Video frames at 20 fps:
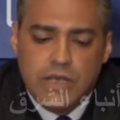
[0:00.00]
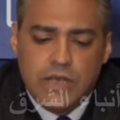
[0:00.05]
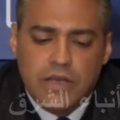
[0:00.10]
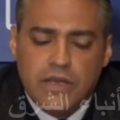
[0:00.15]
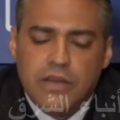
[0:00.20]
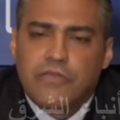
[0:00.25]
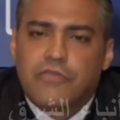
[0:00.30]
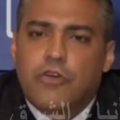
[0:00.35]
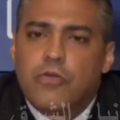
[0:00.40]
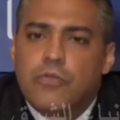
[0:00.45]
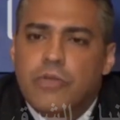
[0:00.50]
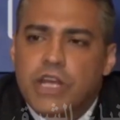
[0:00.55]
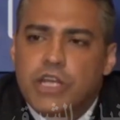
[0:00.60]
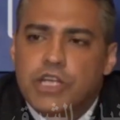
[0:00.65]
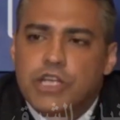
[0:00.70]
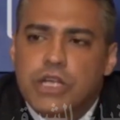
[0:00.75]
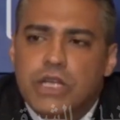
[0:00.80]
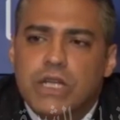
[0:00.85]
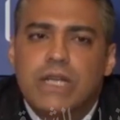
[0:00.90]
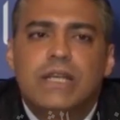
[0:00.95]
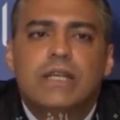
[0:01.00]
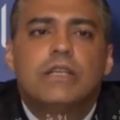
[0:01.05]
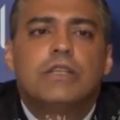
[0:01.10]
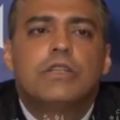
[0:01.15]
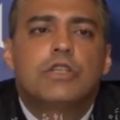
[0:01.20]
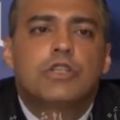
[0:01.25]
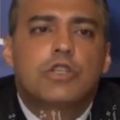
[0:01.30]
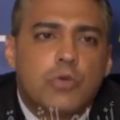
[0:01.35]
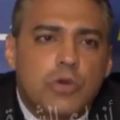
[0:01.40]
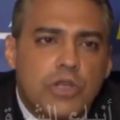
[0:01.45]
information
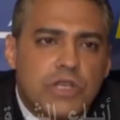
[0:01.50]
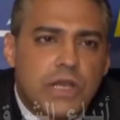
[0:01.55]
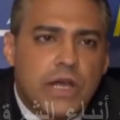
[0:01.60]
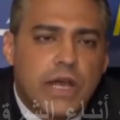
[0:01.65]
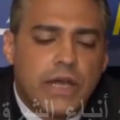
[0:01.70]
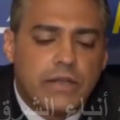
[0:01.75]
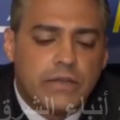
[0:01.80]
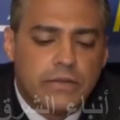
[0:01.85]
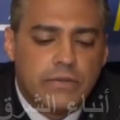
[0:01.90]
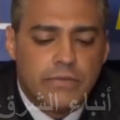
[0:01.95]
suicide.